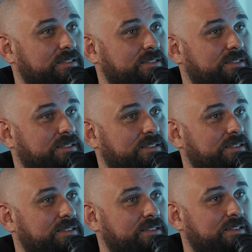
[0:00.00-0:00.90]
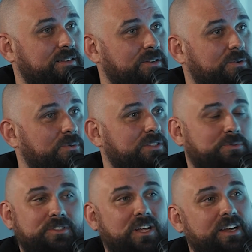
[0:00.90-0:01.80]
Yeah. Was
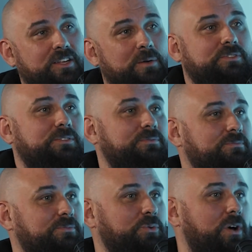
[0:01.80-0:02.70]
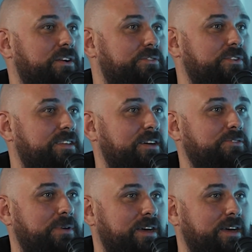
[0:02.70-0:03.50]
when Donnie Thompson squatted 3,000 pounds.